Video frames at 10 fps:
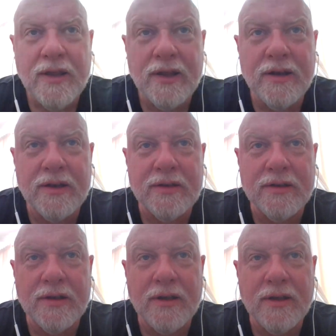it
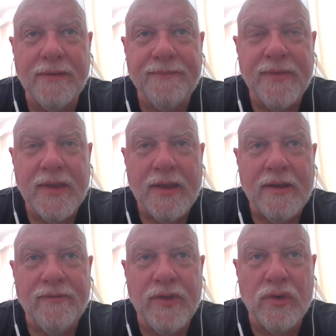into
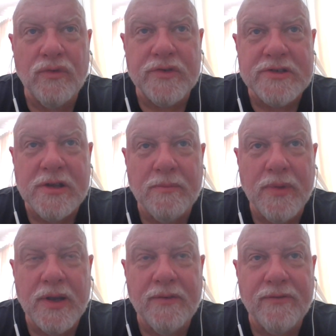view for
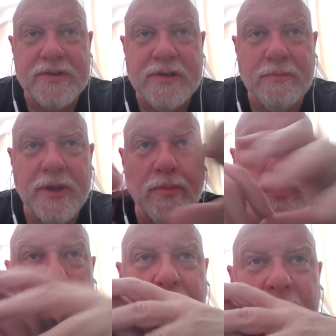somebody for some
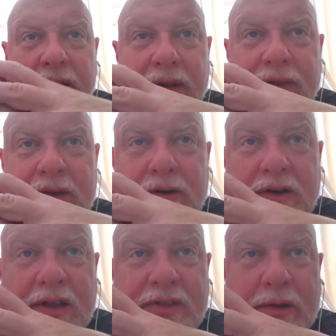people, but it
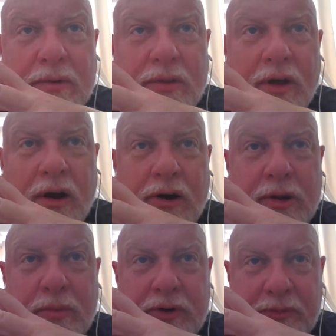turned out they were the
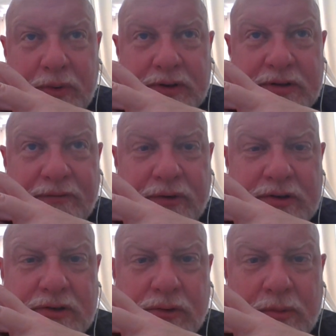Hardy Boys books, the
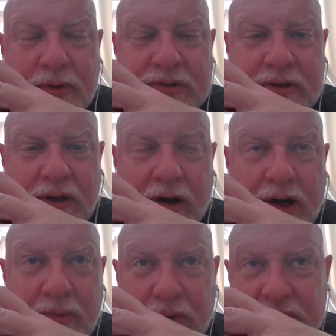first three books in the
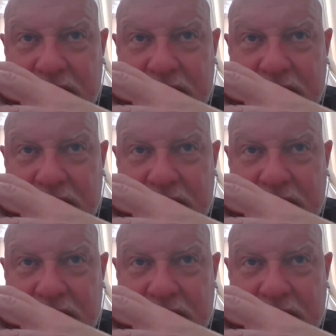Hardy Boys